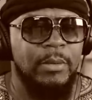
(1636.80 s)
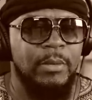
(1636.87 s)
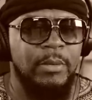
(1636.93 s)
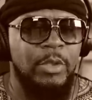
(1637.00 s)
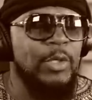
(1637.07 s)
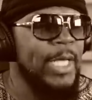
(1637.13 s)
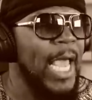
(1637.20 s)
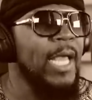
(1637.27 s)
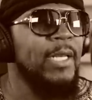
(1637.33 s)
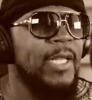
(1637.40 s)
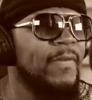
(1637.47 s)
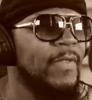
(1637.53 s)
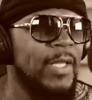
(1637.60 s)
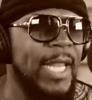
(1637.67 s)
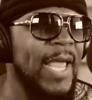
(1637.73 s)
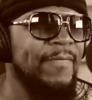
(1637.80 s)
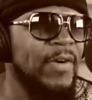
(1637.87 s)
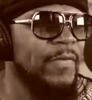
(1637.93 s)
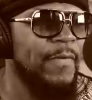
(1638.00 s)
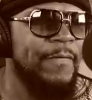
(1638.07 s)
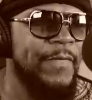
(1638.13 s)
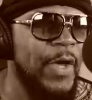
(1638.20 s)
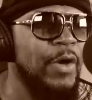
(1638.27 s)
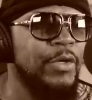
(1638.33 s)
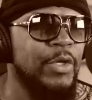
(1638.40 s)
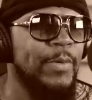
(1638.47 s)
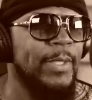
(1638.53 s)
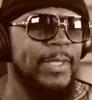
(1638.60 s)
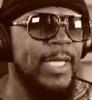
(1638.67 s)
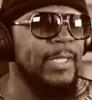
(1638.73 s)
You can't live the life of a failure
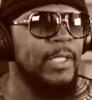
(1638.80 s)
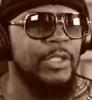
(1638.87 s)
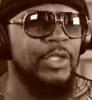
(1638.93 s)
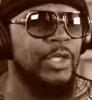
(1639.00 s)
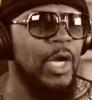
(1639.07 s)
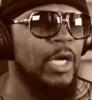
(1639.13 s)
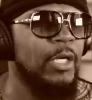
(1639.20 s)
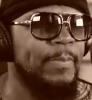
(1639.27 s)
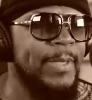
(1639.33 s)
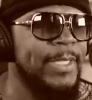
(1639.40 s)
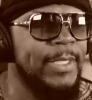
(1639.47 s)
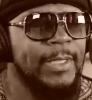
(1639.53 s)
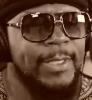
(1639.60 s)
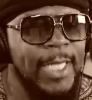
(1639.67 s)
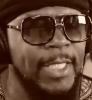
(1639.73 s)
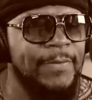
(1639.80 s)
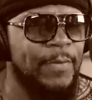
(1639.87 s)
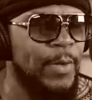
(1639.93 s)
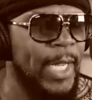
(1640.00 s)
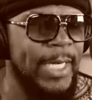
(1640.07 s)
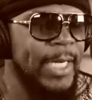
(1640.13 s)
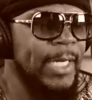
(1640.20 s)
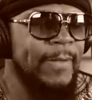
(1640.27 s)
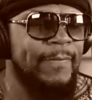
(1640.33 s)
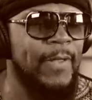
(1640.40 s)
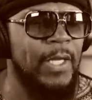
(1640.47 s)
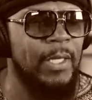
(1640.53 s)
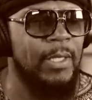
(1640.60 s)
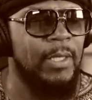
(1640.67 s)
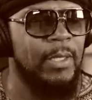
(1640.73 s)
and think that you're going to be successful at
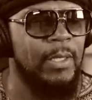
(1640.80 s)
anything.